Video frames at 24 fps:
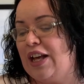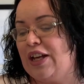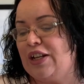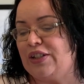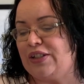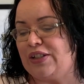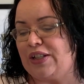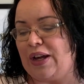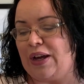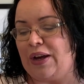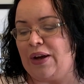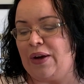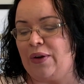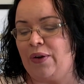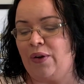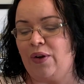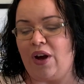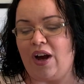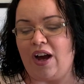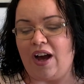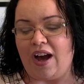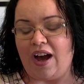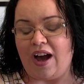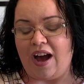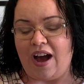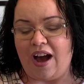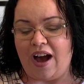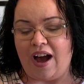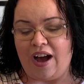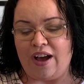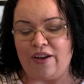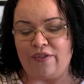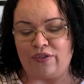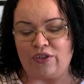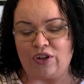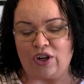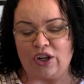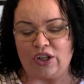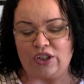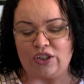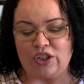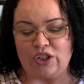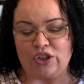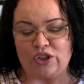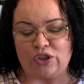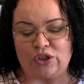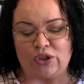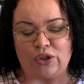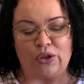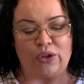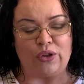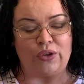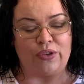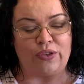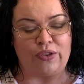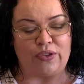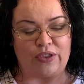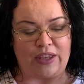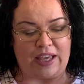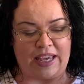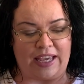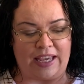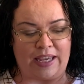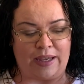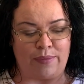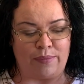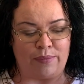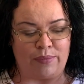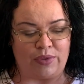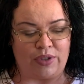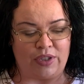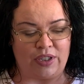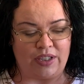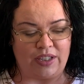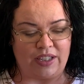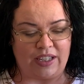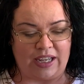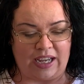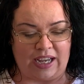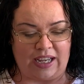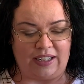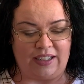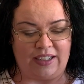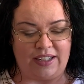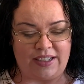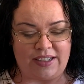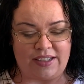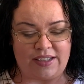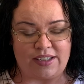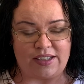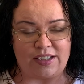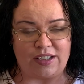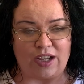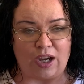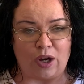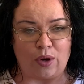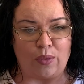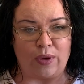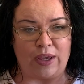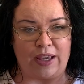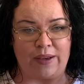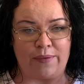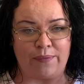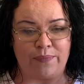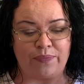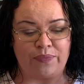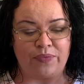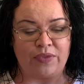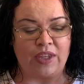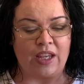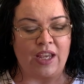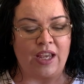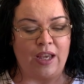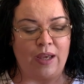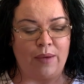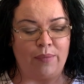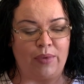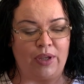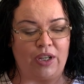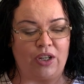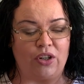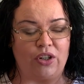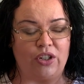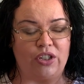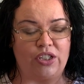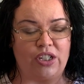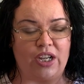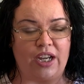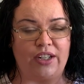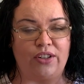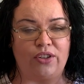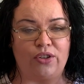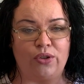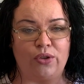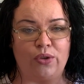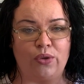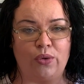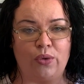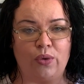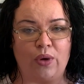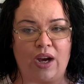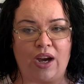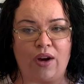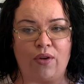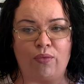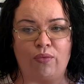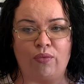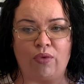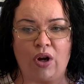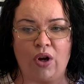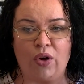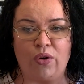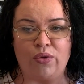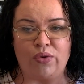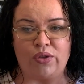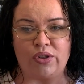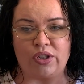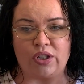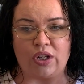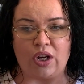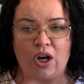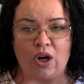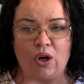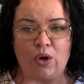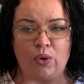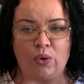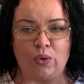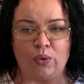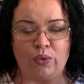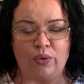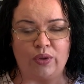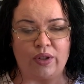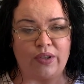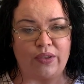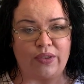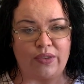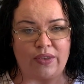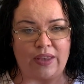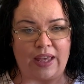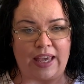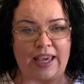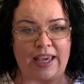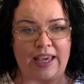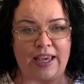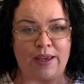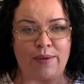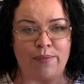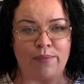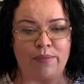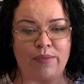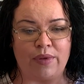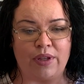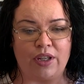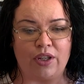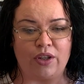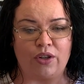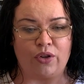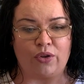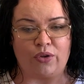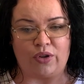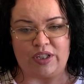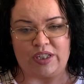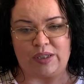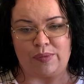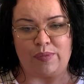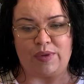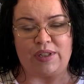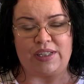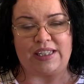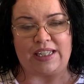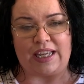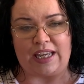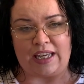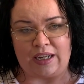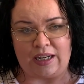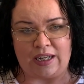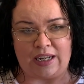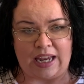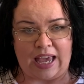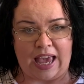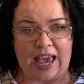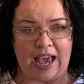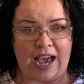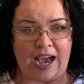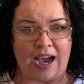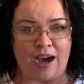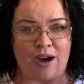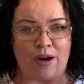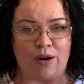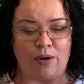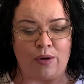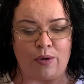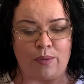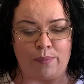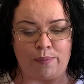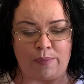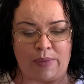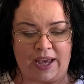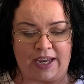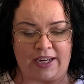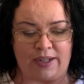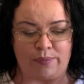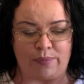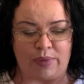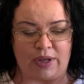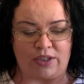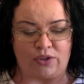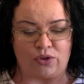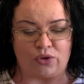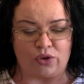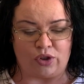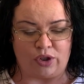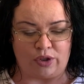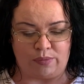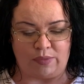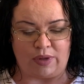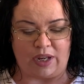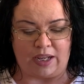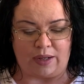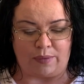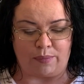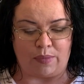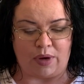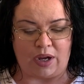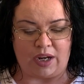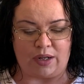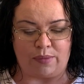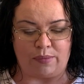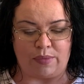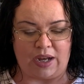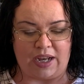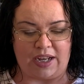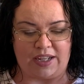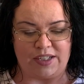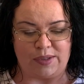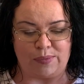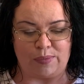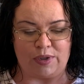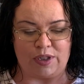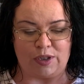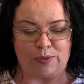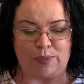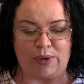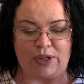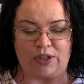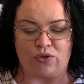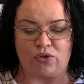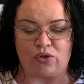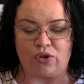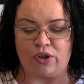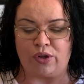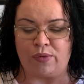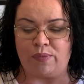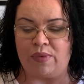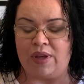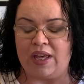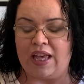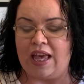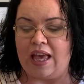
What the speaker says: So I've got two themed colors going, because I do a rose gold theme Christmas in our main bedroom, like mine and my husband's bedroom.